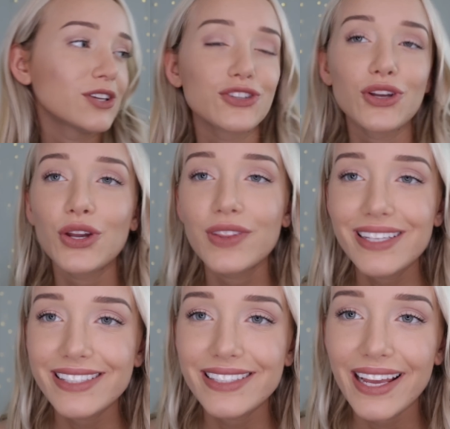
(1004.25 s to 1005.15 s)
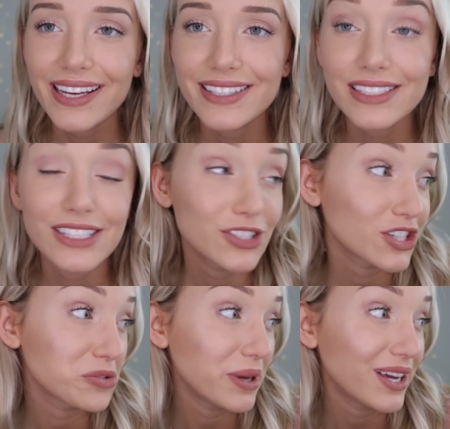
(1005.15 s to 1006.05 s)
Show you this next,
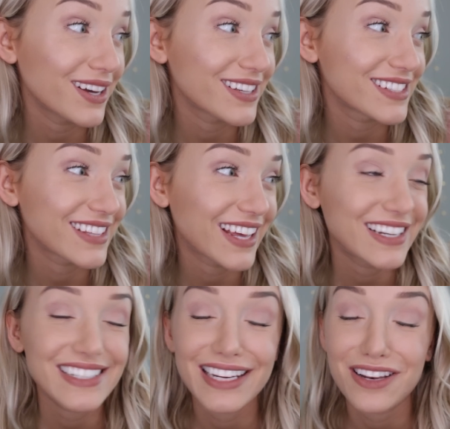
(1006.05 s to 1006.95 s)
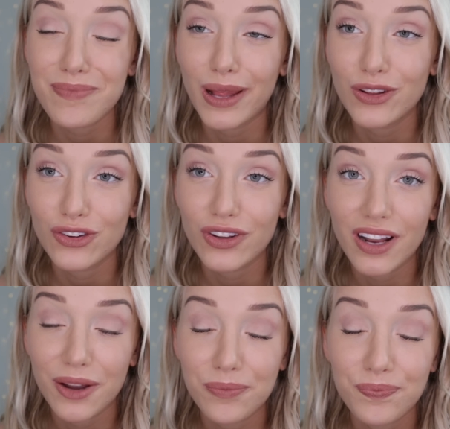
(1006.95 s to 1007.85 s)
just because that did mention
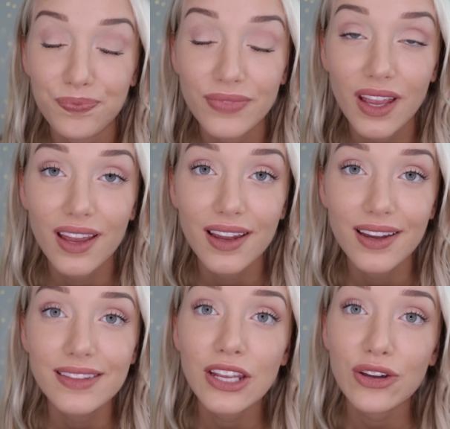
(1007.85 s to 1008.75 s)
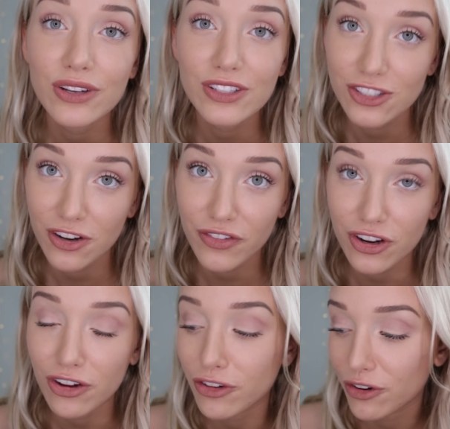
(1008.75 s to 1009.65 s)
that you could serve it
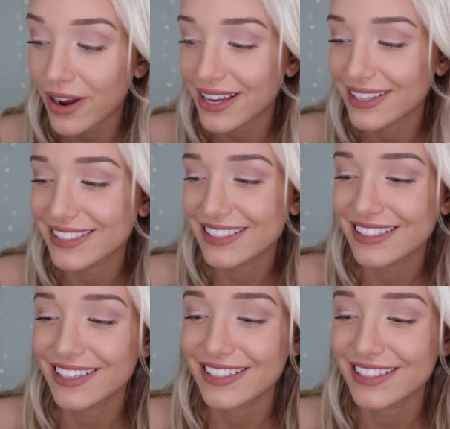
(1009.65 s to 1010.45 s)
over rice.